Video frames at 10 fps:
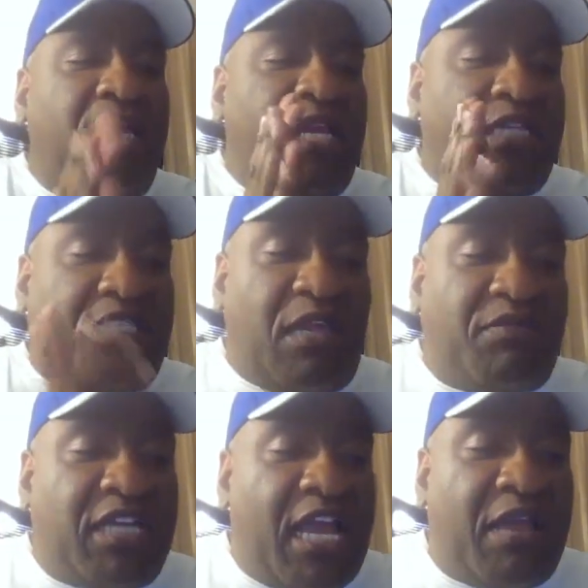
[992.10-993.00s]
and
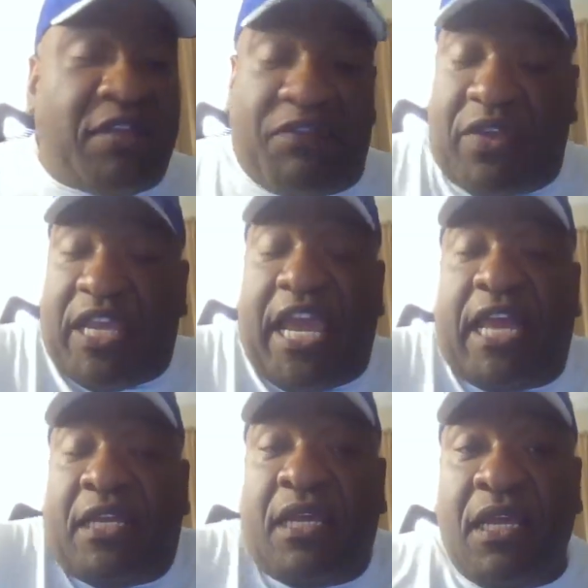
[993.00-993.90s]
sometimes I
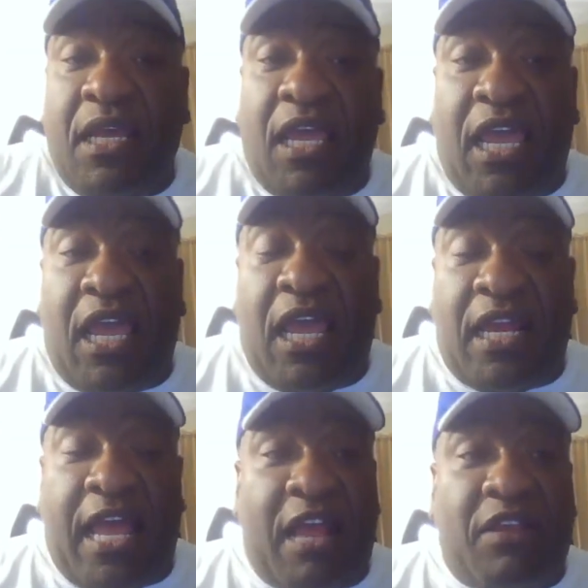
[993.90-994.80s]
forget, and
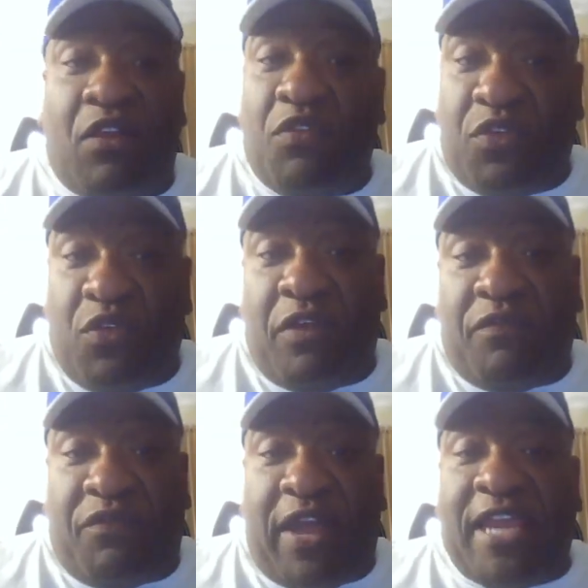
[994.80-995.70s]
I have to go through and
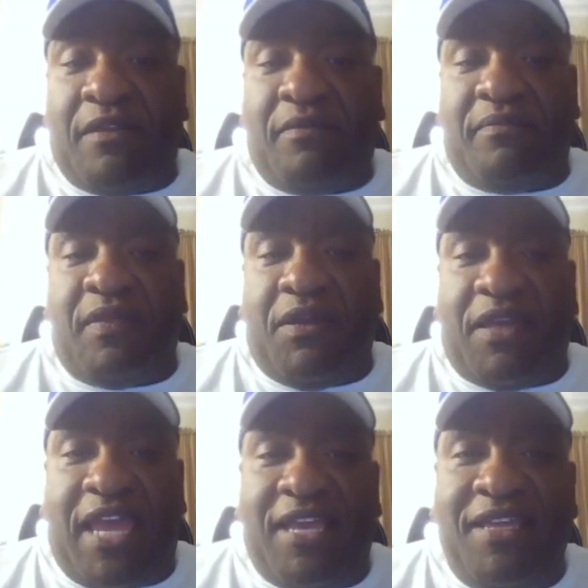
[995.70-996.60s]
fight.
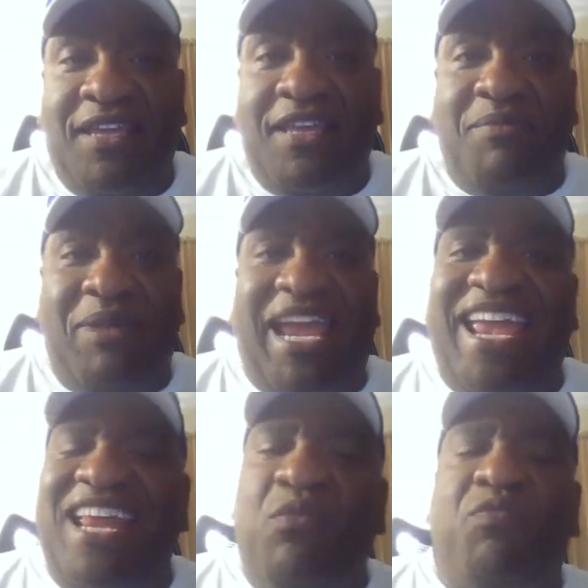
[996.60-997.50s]
Okay, but
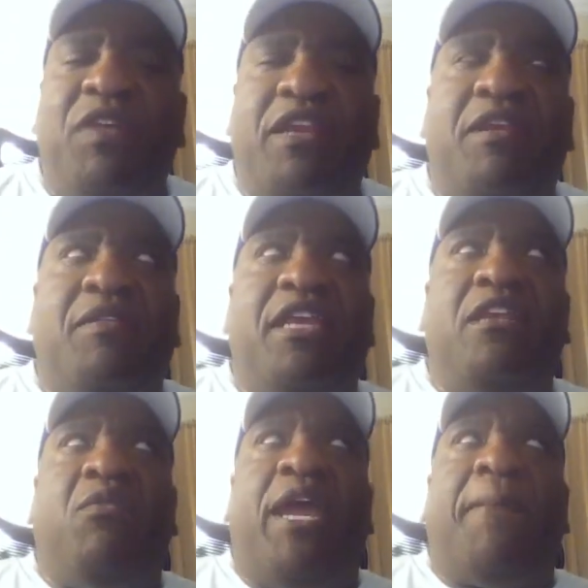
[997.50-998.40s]

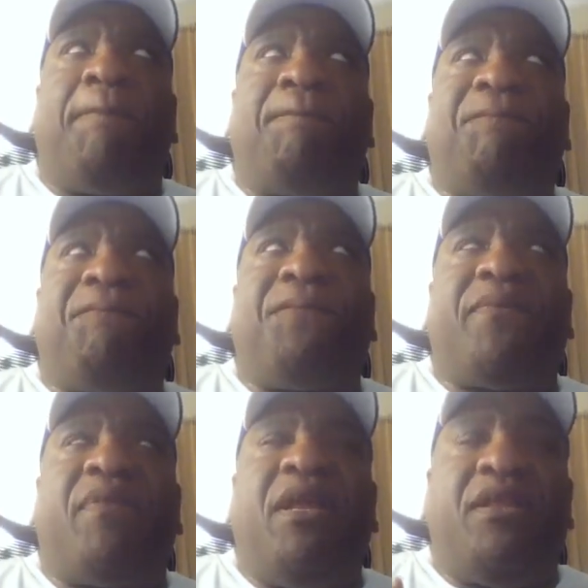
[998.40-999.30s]
anyway,
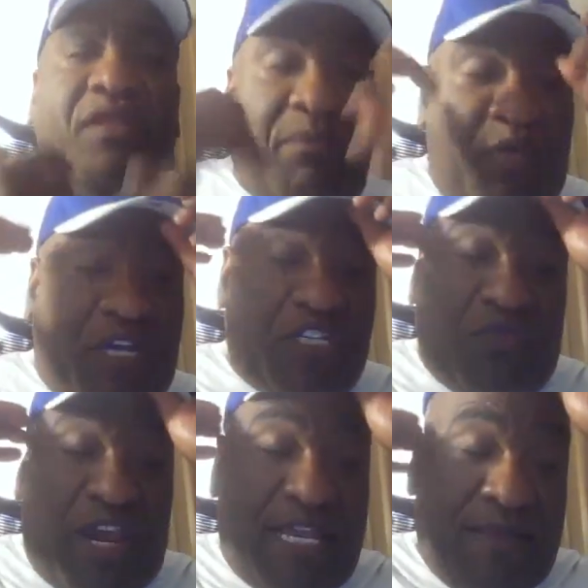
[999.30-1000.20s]
the book is
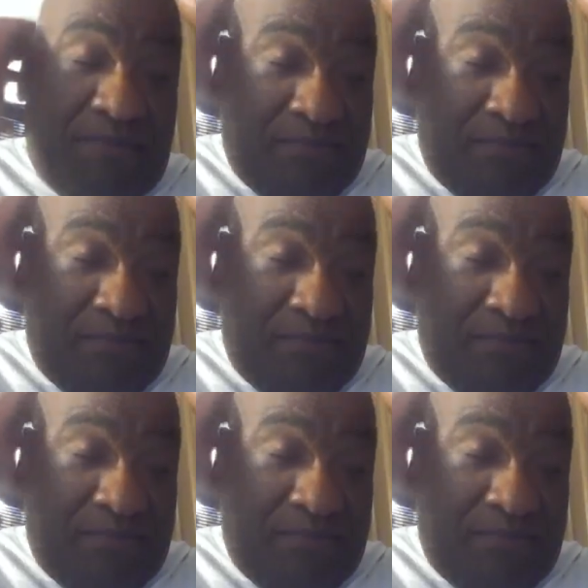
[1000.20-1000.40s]
ready,